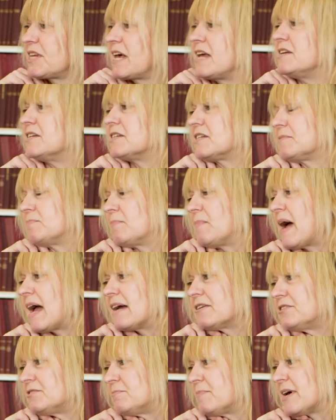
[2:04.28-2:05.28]
sent
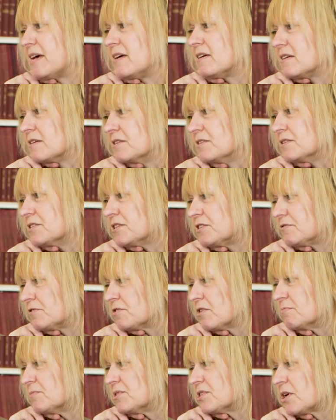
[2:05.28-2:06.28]
back to Bacon's
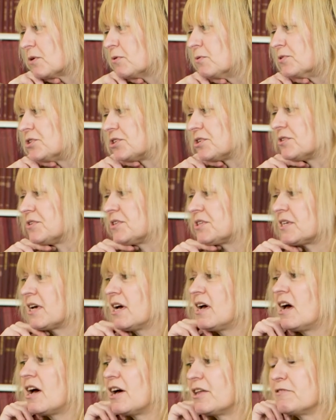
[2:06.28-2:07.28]
from soldiers
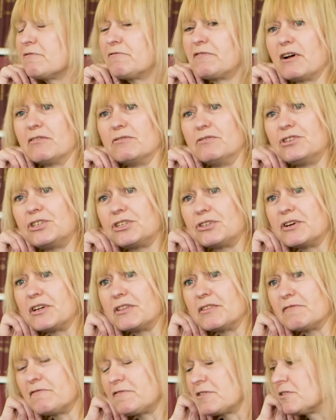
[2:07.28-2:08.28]
at the front
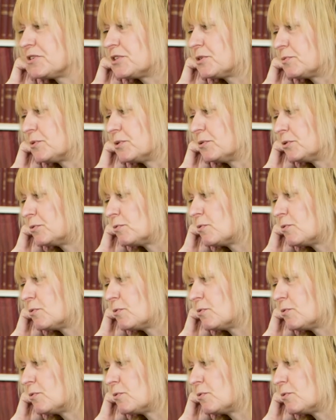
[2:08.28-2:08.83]
during the First World World